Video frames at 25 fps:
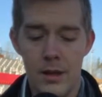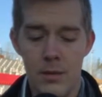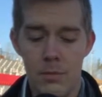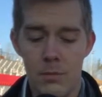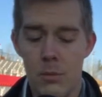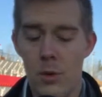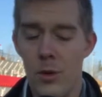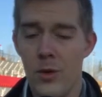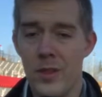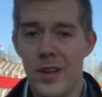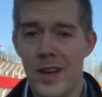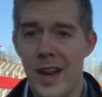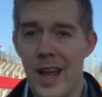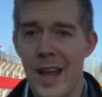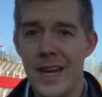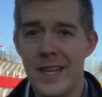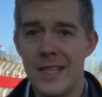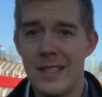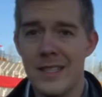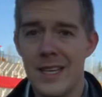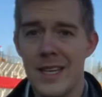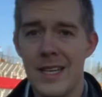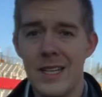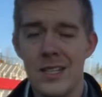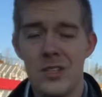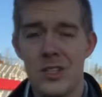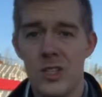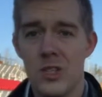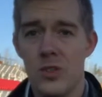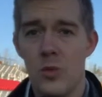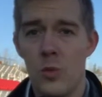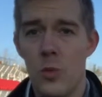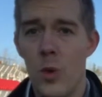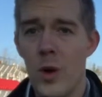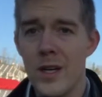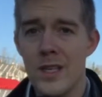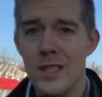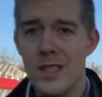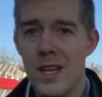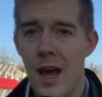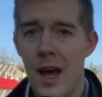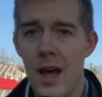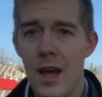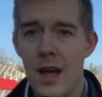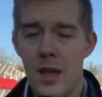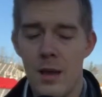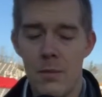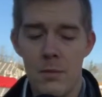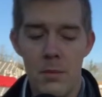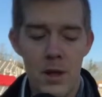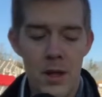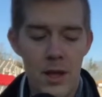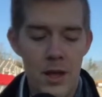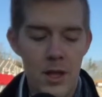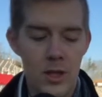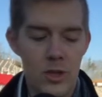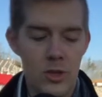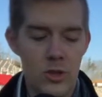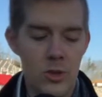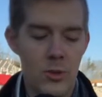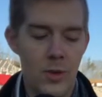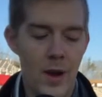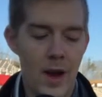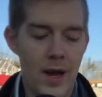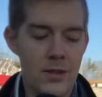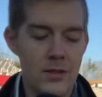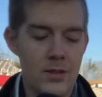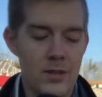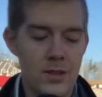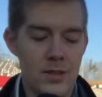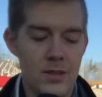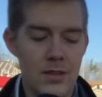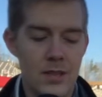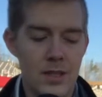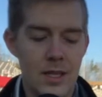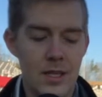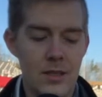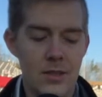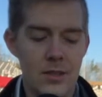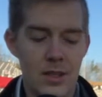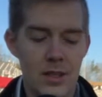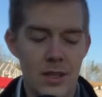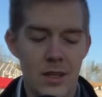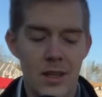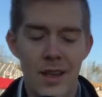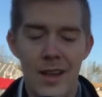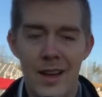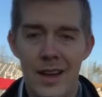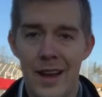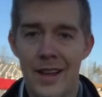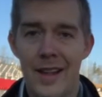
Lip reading: more than 18 just one time throughout the season,